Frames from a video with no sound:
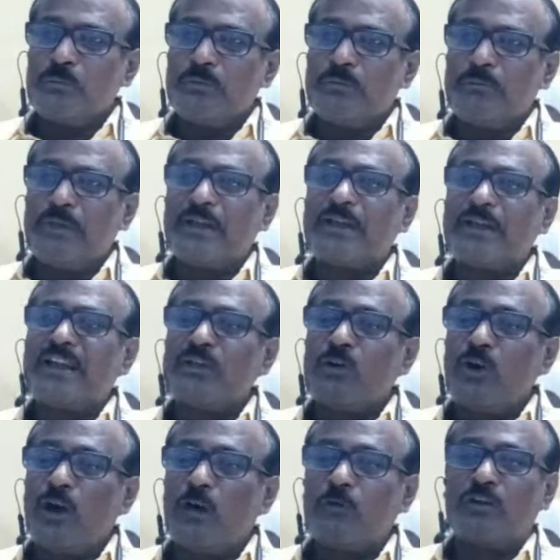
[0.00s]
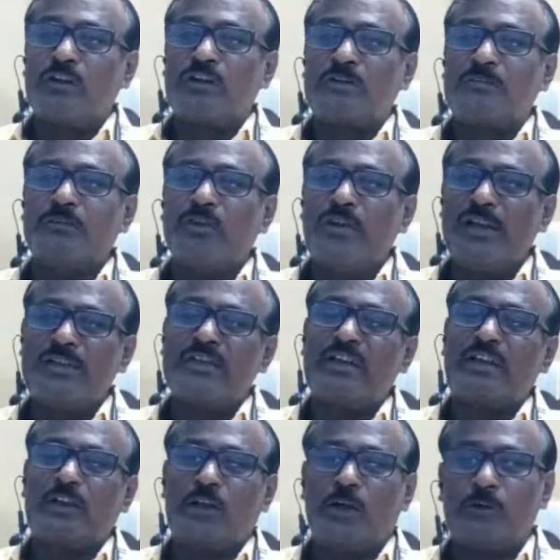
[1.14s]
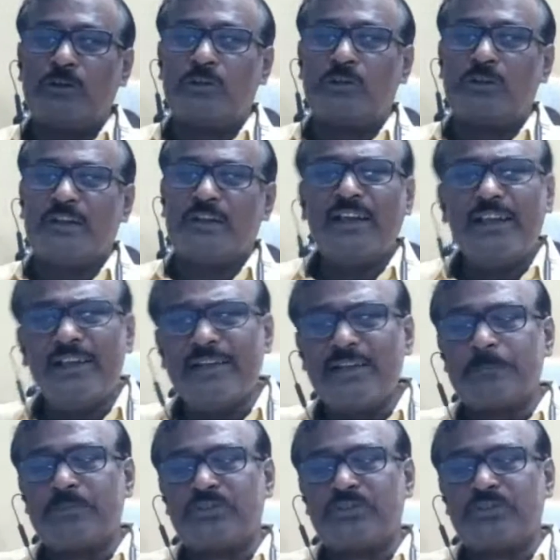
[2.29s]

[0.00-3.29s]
encounter, police encounter, killing a person.